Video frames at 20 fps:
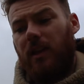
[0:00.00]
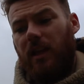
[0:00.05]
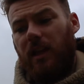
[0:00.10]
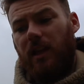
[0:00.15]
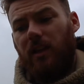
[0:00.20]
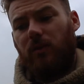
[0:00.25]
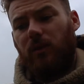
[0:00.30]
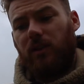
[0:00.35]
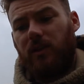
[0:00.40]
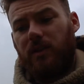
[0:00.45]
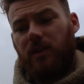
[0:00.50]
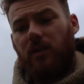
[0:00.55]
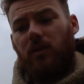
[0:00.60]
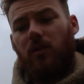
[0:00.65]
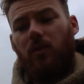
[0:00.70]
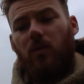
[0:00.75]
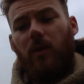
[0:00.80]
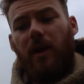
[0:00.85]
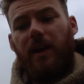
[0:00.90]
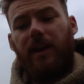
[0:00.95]
equal
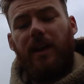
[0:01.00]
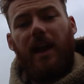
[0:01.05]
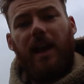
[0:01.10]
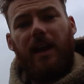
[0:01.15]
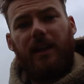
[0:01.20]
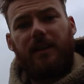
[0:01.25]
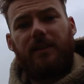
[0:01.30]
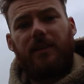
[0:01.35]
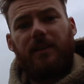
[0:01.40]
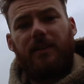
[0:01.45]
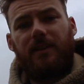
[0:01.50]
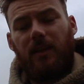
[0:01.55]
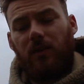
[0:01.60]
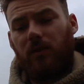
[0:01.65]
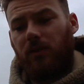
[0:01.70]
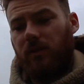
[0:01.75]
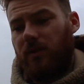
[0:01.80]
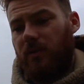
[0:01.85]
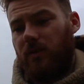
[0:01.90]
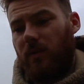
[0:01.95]
to when x is
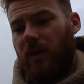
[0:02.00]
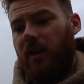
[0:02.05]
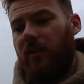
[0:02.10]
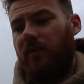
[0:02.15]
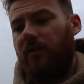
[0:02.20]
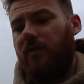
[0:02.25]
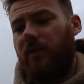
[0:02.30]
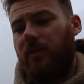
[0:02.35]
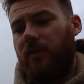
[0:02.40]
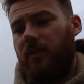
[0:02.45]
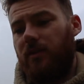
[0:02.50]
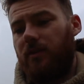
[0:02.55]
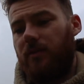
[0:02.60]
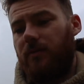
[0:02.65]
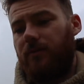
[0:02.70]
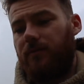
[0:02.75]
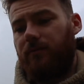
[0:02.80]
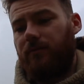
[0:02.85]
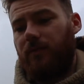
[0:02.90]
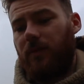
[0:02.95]
equal to 12?
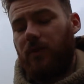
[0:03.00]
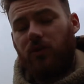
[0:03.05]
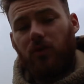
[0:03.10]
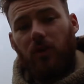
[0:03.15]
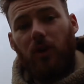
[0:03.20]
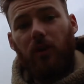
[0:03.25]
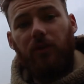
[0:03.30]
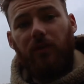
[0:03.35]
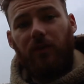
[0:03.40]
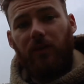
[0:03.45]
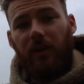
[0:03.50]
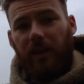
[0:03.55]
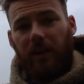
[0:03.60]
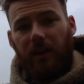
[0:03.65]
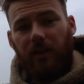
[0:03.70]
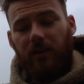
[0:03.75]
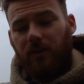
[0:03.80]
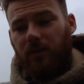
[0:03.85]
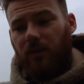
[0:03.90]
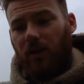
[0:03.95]
Truthfully,
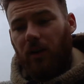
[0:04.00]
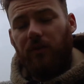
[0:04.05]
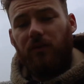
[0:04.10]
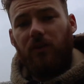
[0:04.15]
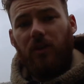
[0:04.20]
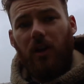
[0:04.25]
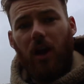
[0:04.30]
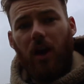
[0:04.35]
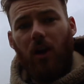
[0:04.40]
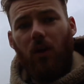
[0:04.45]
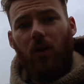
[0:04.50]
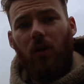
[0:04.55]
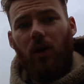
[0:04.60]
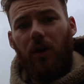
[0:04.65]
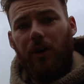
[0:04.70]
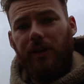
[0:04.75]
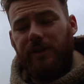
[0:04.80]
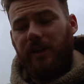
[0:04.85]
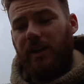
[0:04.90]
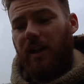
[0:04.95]
I've no
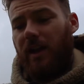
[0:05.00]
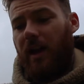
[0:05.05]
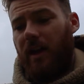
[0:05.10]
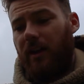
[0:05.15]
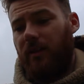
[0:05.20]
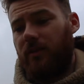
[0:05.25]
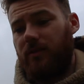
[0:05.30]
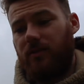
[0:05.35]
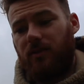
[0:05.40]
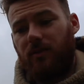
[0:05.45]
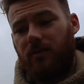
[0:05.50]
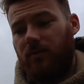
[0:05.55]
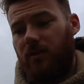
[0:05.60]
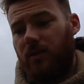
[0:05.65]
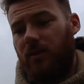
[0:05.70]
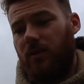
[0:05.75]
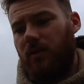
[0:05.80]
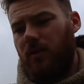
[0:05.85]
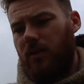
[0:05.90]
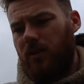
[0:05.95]
idea, and
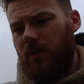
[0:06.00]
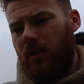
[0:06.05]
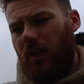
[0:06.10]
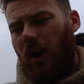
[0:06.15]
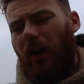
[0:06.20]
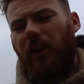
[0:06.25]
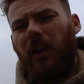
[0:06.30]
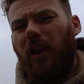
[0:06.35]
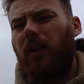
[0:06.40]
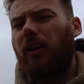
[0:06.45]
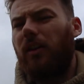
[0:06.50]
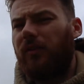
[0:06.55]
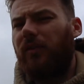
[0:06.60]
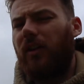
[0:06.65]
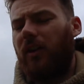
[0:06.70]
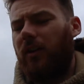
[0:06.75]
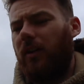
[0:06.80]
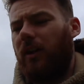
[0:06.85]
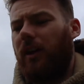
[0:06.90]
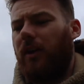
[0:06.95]
I think I'd
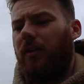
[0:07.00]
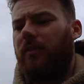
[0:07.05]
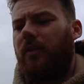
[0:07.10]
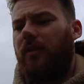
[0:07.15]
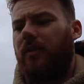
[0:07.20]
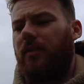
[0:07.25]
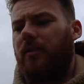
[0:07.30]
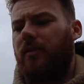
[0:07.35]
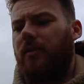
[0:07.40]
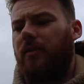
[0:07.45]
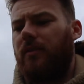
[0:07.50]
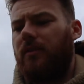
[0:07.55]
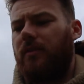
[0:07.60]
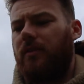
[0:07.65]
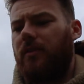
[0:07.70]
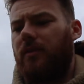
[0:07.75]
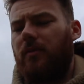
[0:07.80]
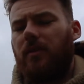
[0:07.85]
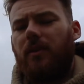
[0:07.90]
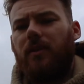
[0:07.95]
figure it out,
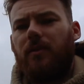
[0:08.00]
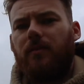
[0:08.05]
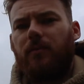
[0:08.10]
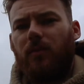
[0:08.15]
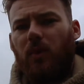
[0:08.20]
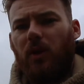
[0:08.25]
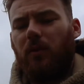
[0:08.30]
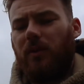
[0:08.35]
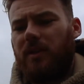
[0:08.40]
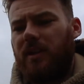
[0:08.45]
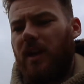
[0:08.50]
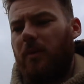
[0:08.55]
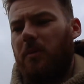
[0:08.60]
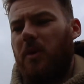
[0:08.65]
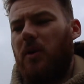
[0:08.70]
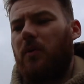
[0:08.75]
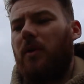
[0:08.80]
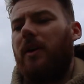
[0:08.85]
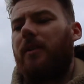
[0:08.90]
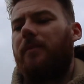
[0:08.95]
but it would take
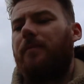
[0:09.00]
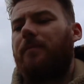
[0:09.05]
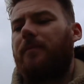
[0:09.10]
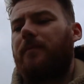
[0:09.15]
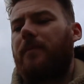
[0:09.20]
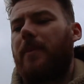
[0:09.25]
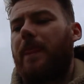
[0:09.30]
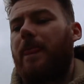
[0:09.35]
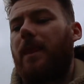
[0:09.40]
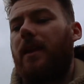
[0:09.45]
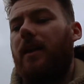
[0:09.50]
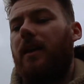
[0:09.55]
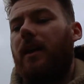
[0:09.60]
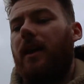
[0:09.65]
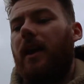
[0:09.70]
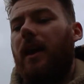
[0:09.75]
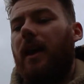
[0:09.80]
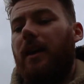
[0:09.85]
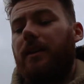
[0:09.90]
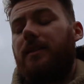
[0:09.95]
me a while.
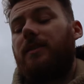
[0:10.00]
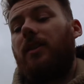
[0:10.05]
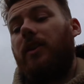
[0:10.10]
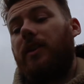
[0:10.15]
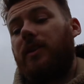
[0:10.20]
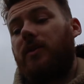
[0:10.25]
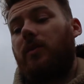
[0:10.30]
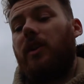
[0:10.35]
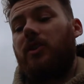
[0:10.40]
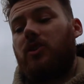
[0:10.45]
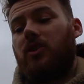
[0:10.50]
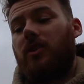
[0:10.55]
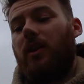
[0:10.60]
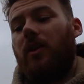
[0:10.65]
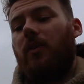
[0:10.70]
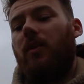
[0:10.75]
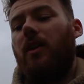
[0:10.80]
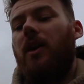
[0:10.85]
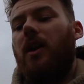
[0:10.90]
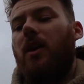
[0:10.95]
Serious question
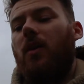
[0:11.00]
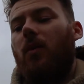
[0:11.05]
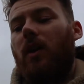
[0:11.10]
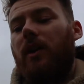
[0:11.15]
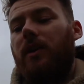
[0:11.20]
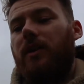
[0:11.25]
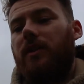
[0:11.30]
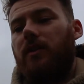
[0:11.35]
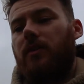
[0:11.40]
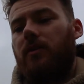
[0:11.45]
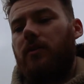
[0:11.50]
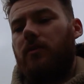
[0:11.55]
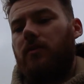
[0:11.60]
though. What is...